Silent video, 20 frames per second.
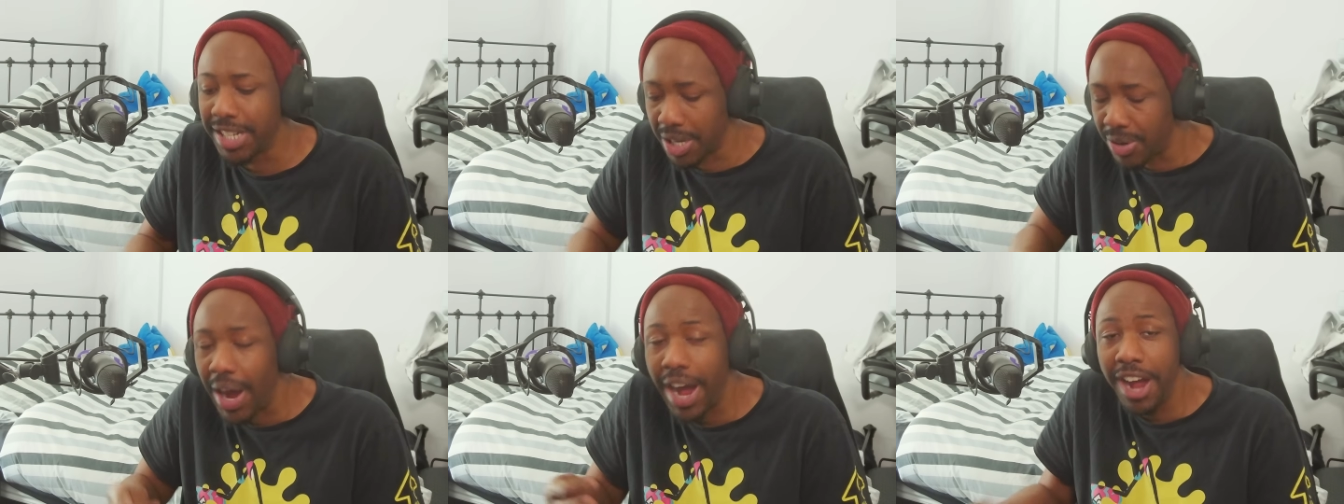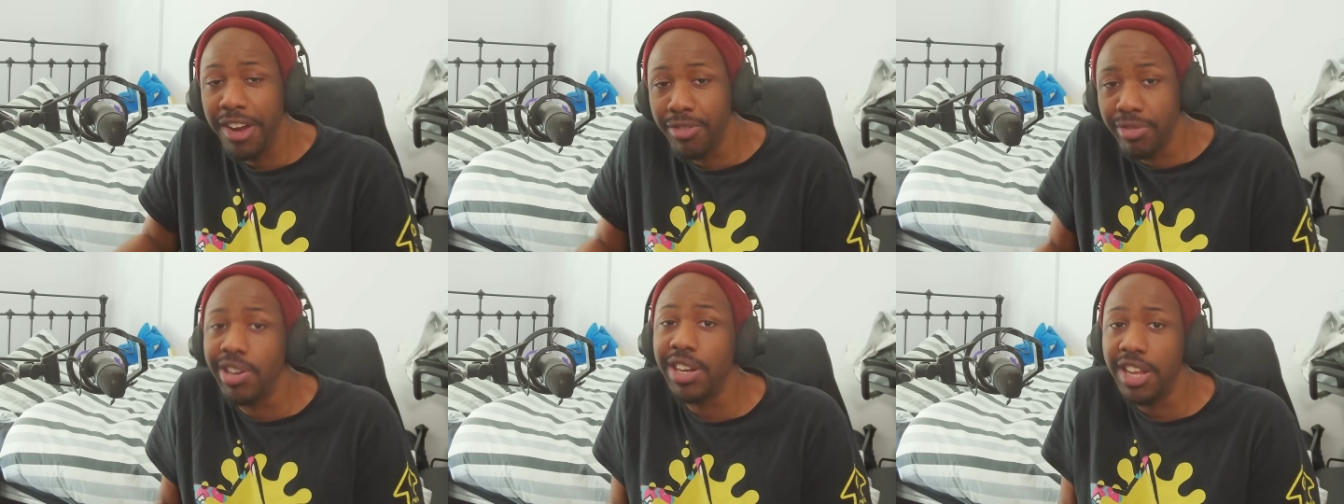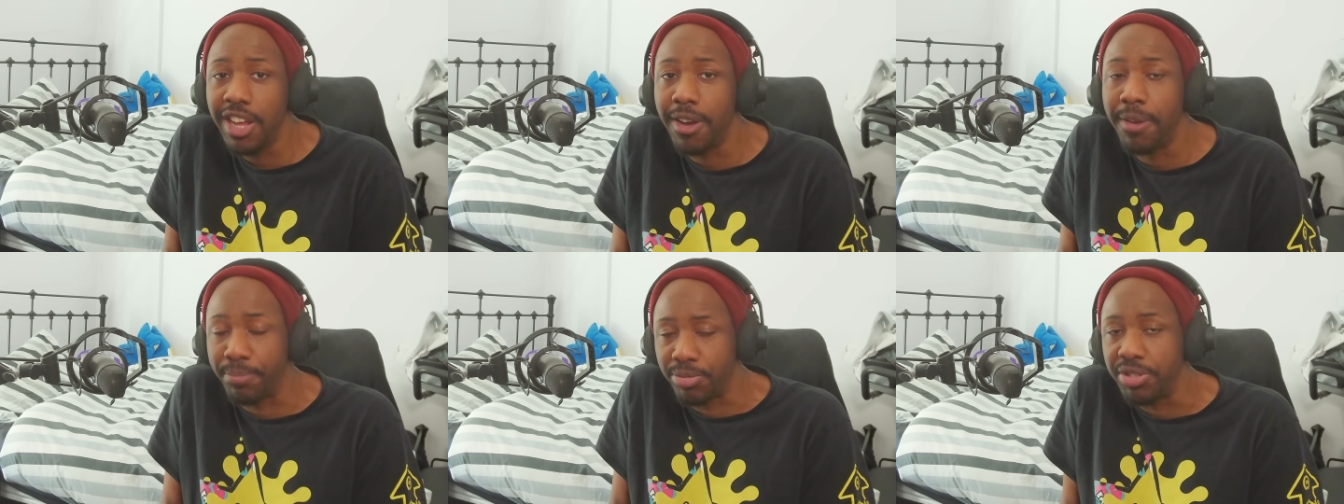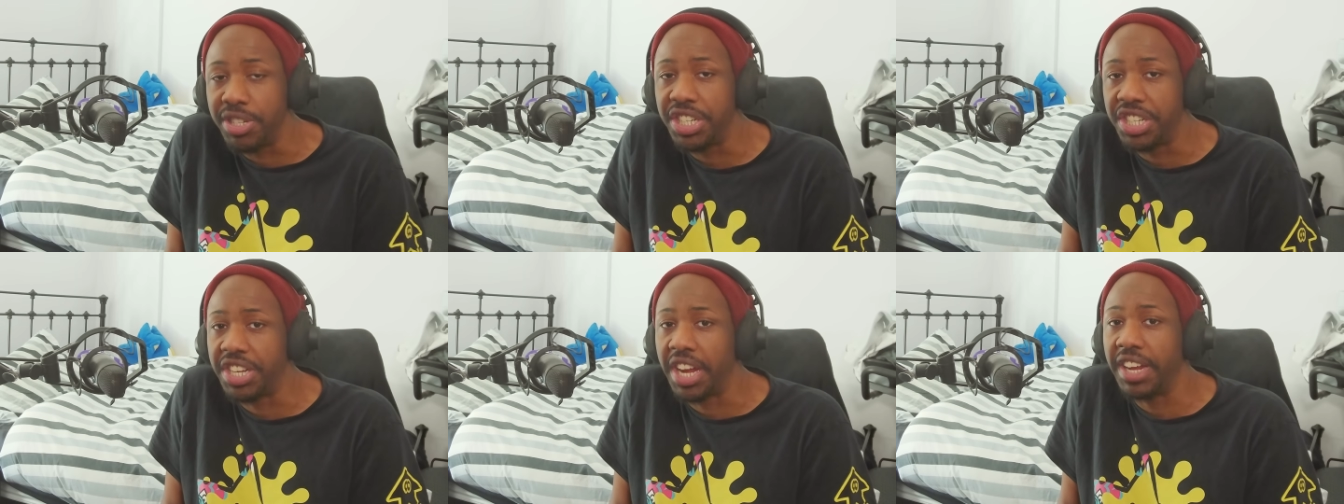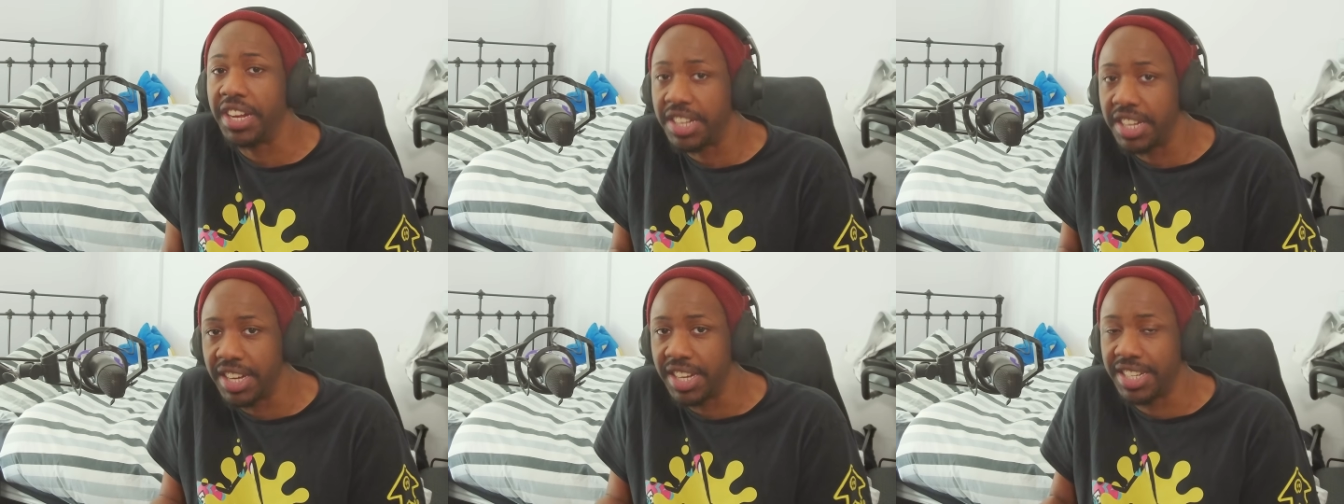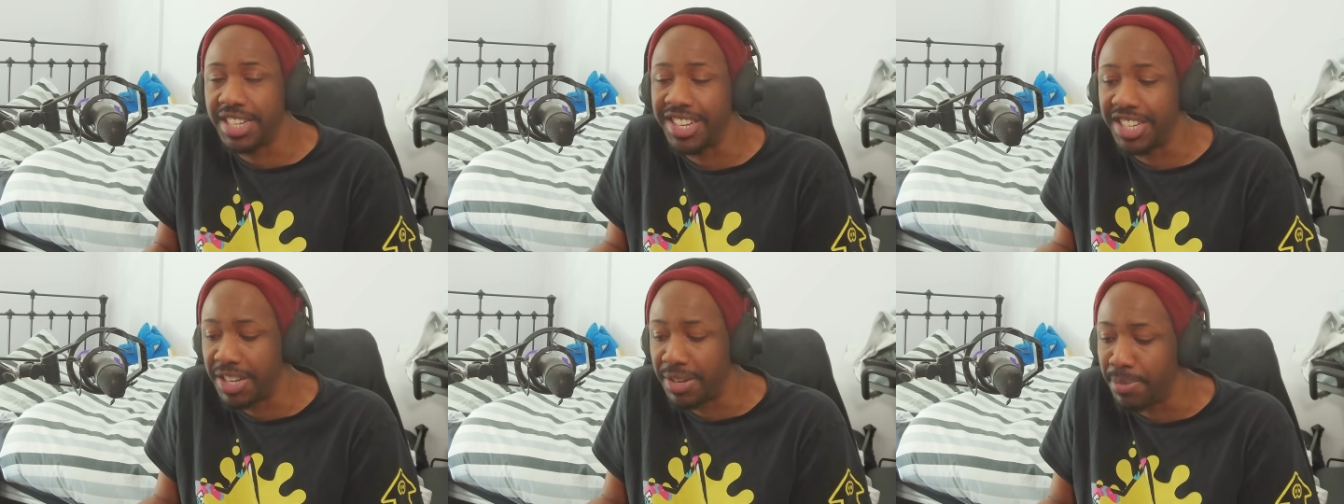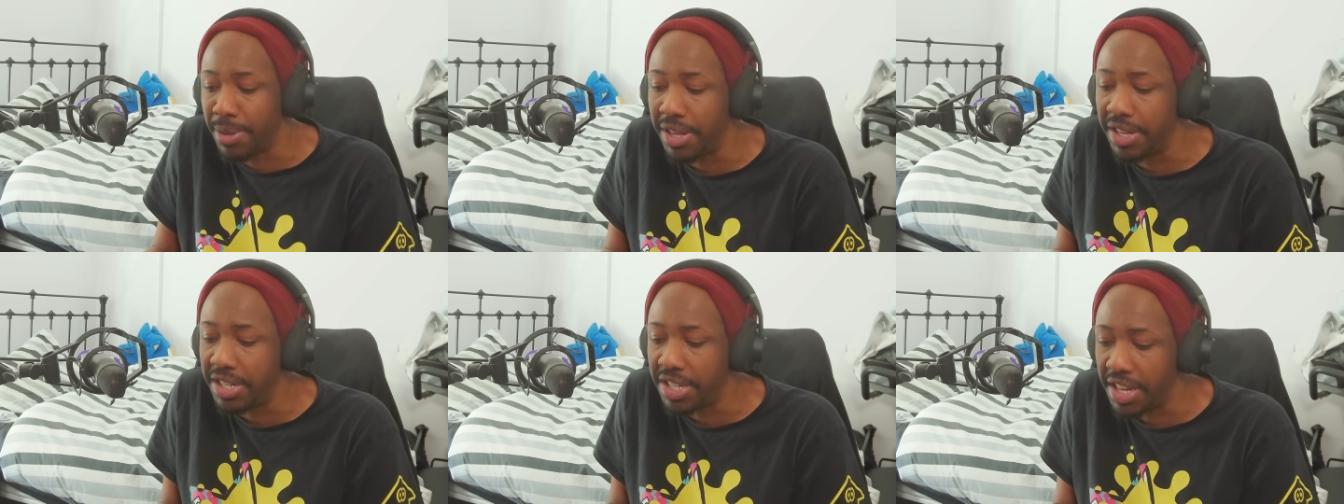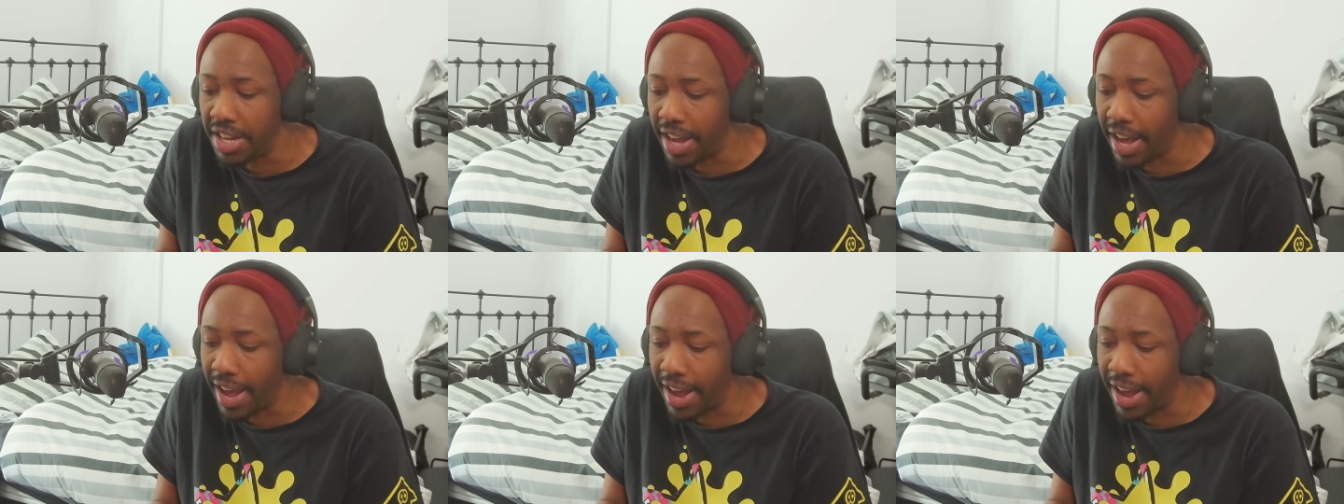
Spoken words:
I really appreciate the accessibility,